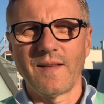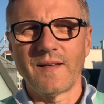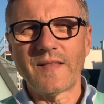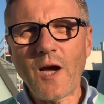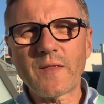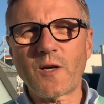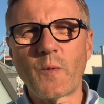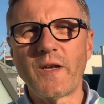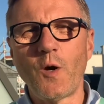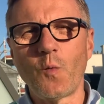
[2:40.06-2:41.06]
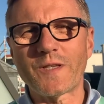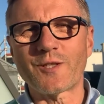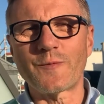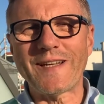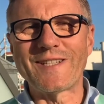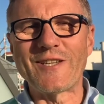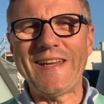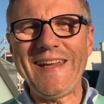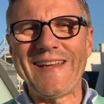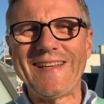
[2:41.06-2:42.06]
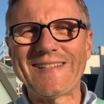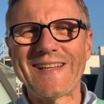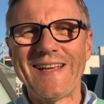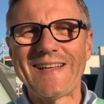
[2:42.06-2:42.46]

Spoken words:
Now that we know what strategy is,